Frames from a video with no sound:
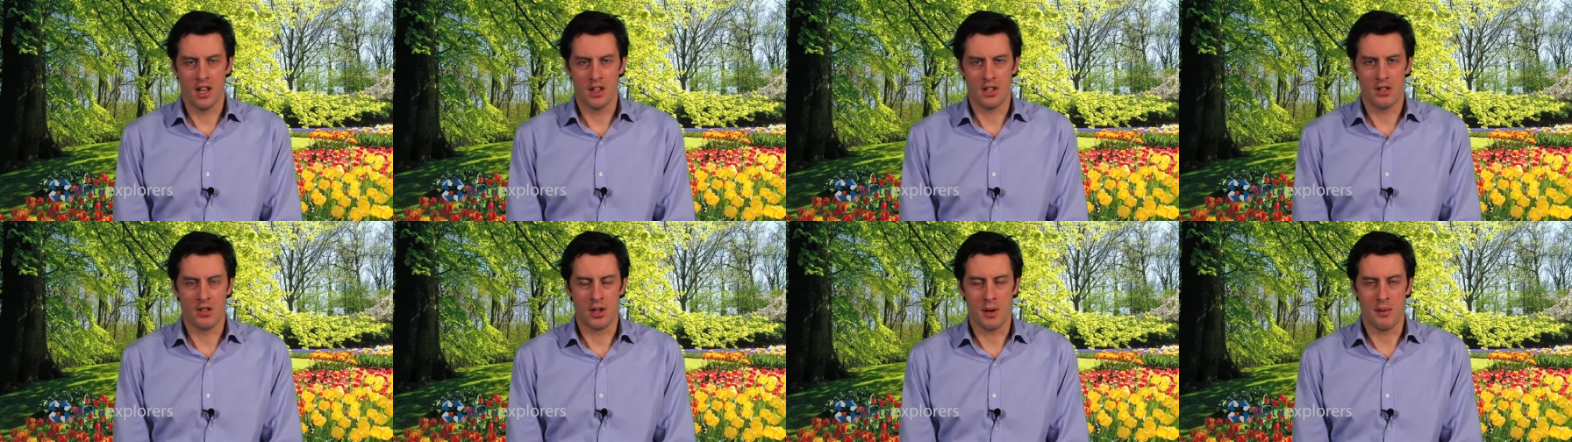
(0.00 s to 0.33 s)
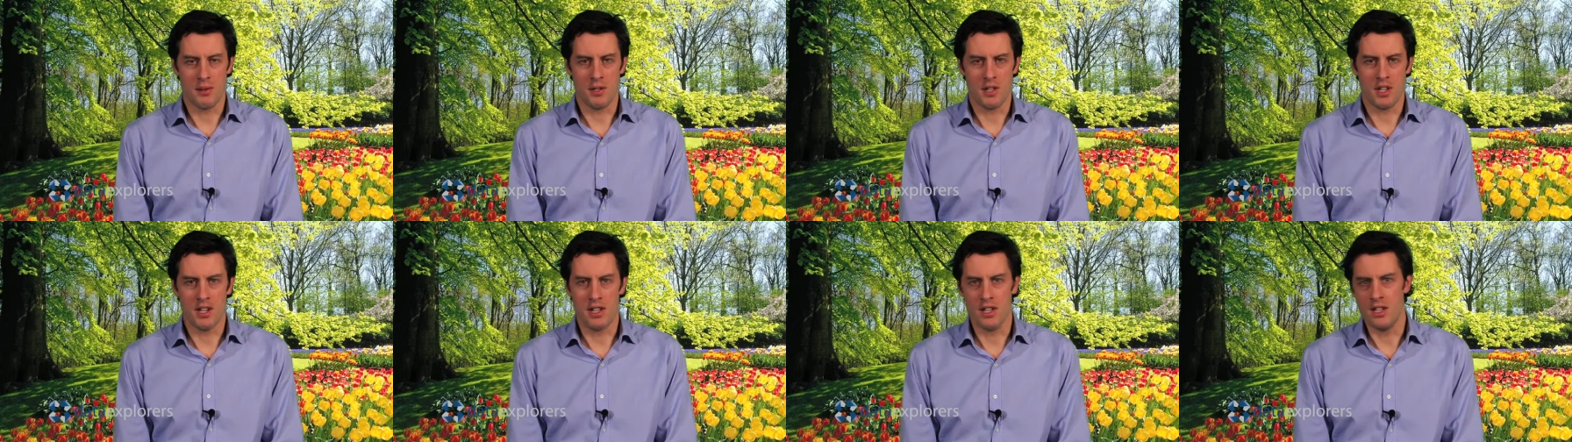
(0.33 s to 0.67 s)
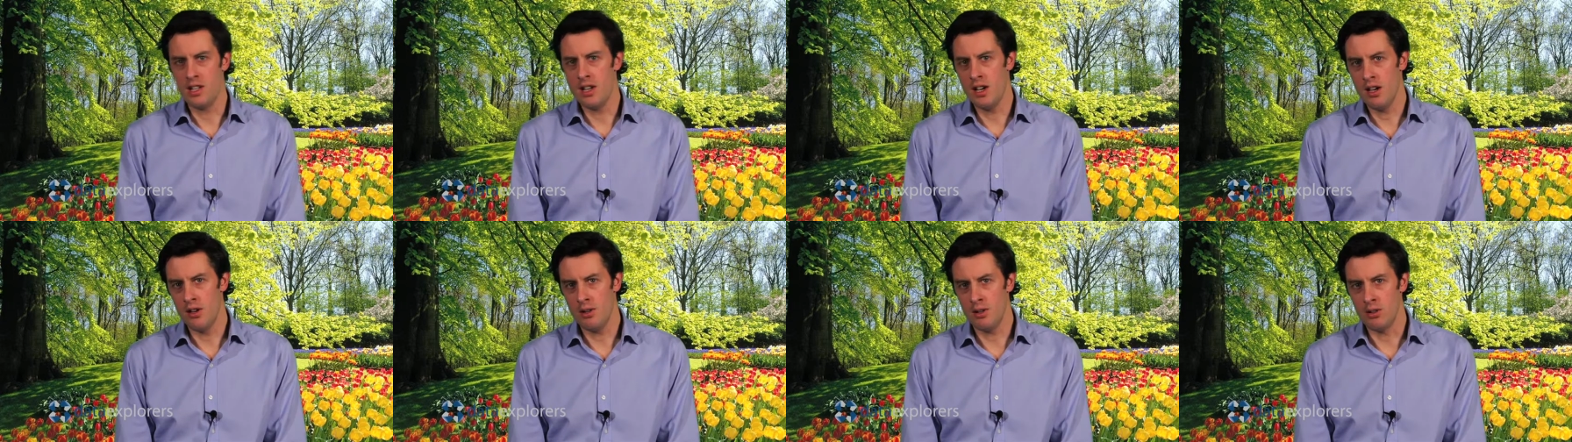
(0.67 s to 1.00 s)
trip to
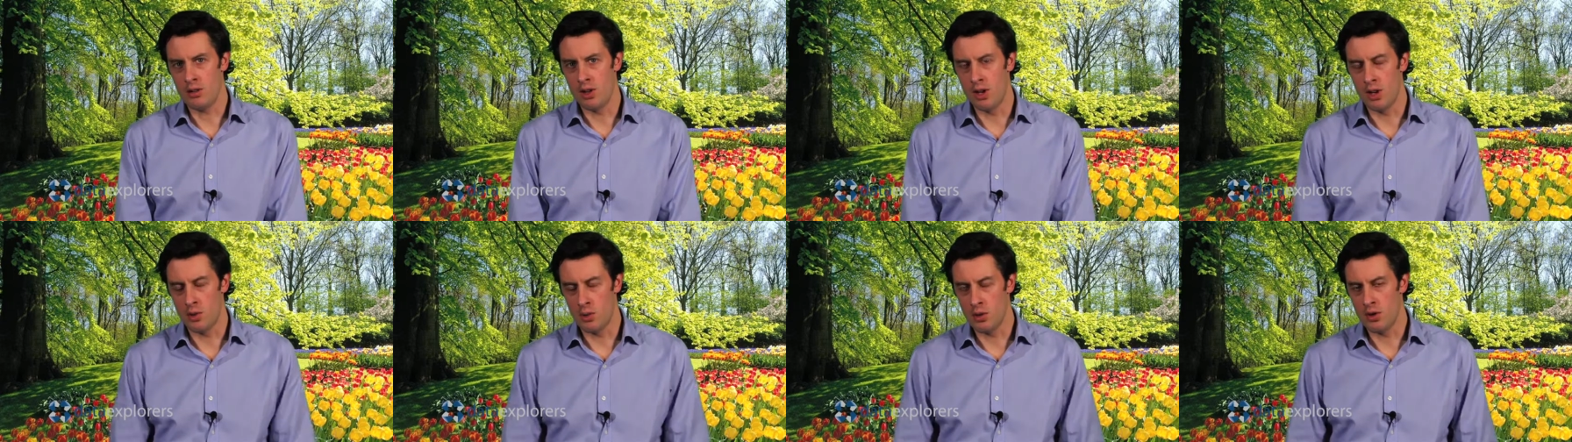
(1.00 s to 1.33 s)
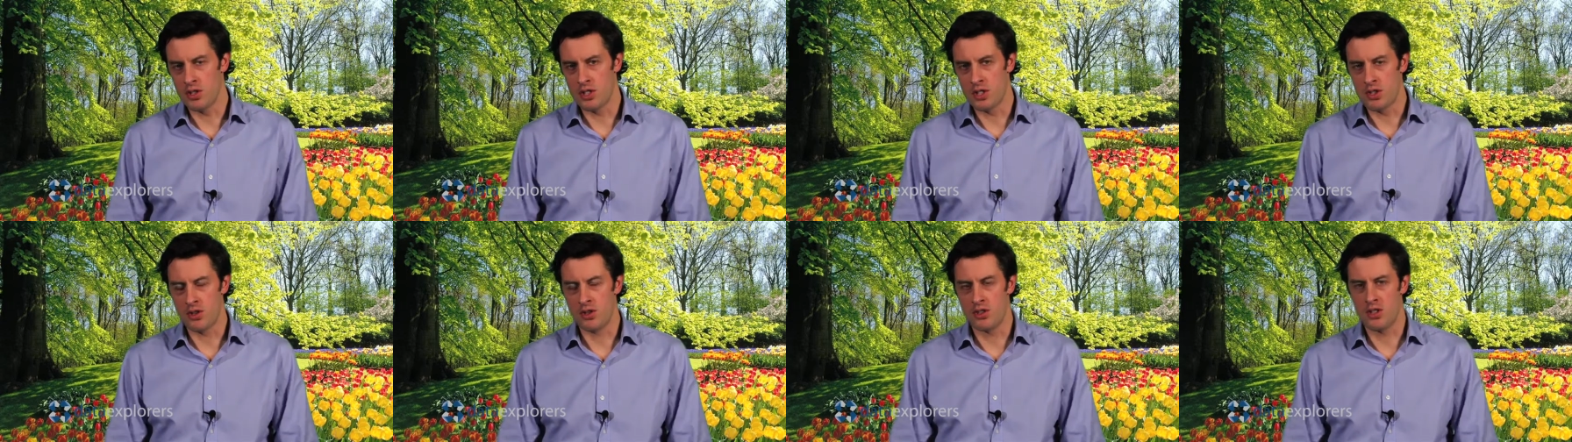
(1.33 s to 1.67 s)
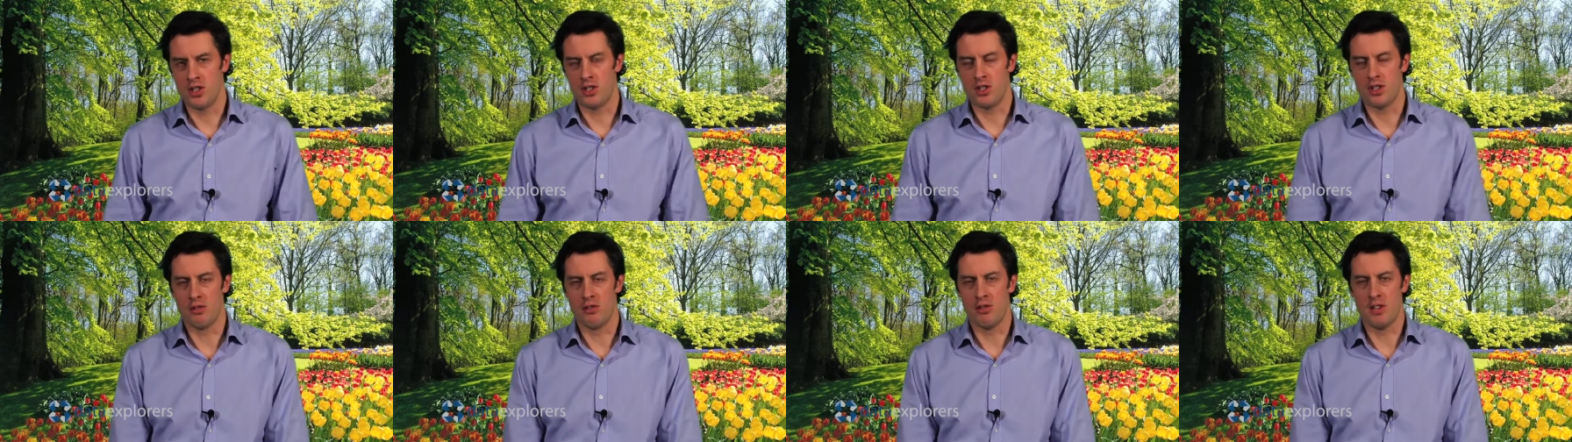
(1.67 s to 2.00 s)
India, although I was
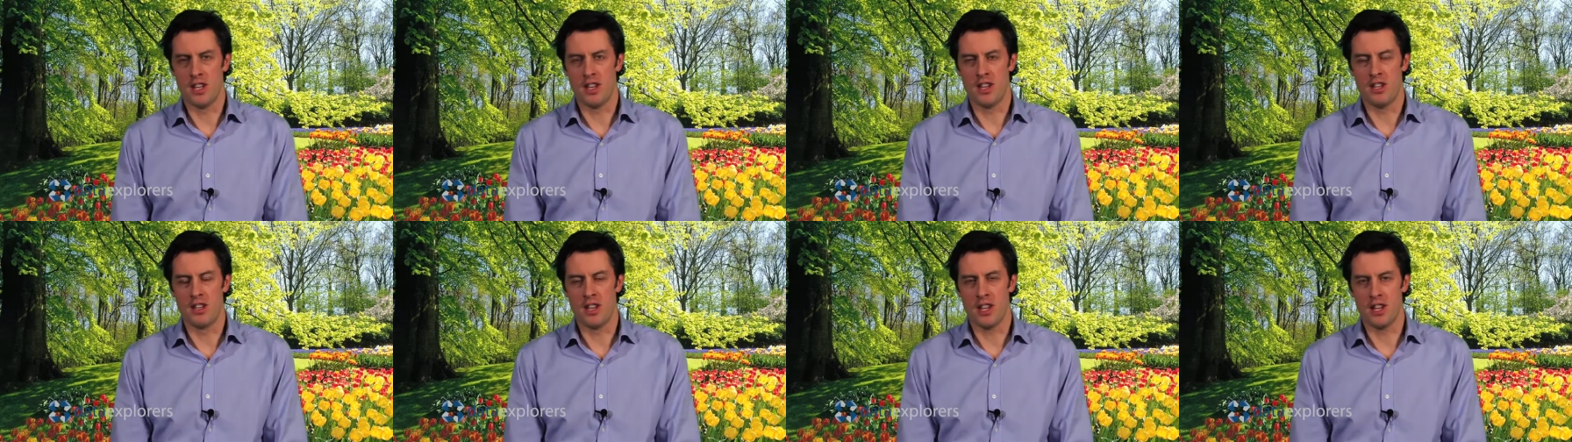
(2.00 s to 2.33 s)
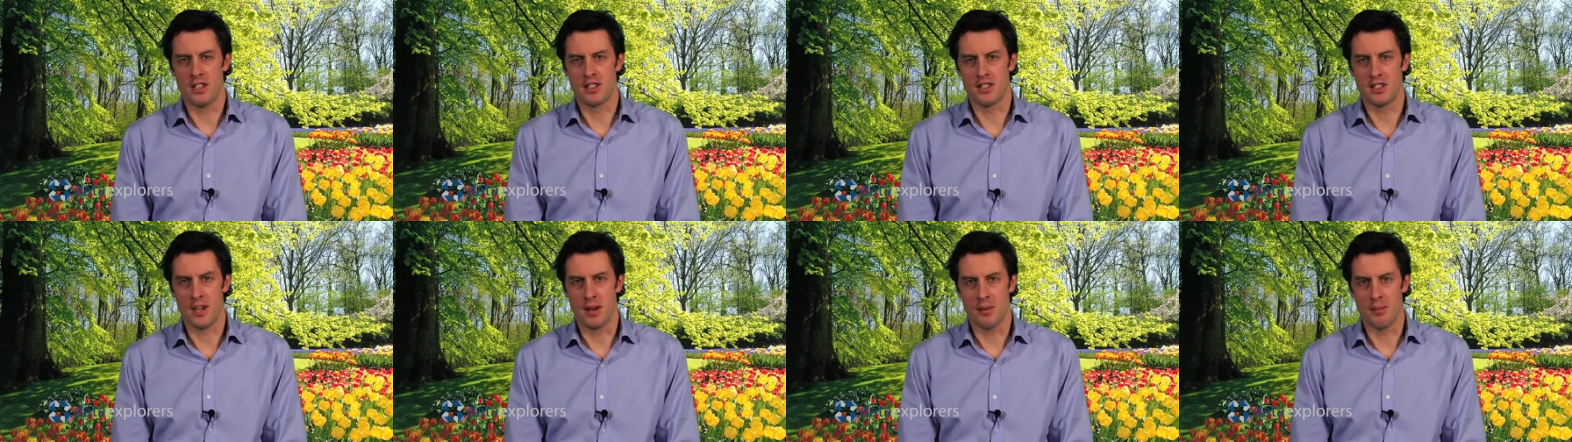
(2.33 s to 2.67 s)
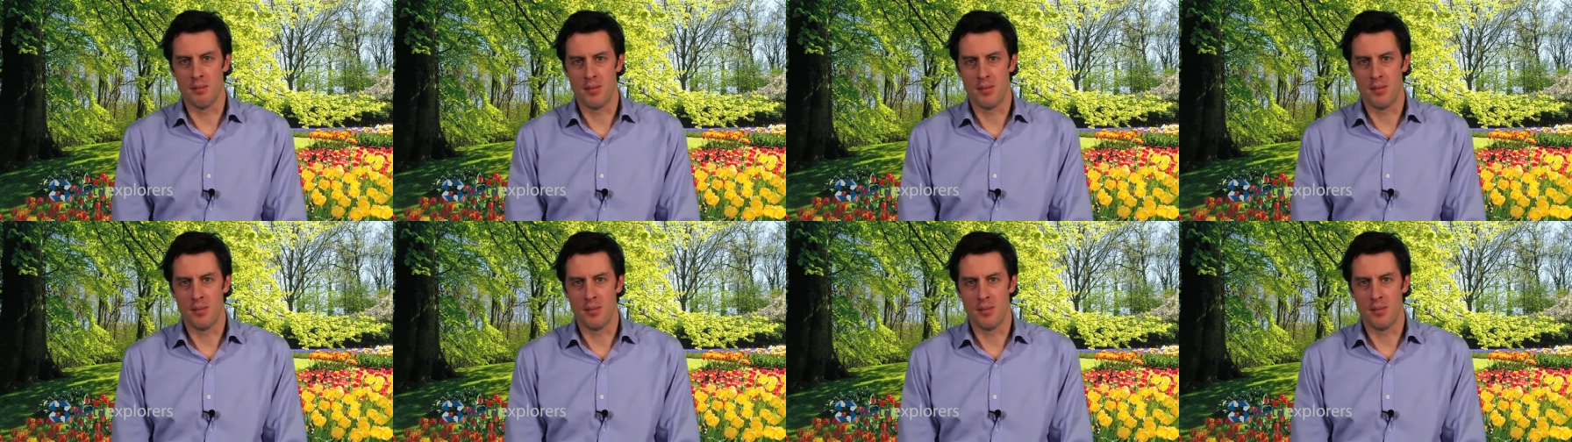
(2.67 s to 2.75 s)
interested to read that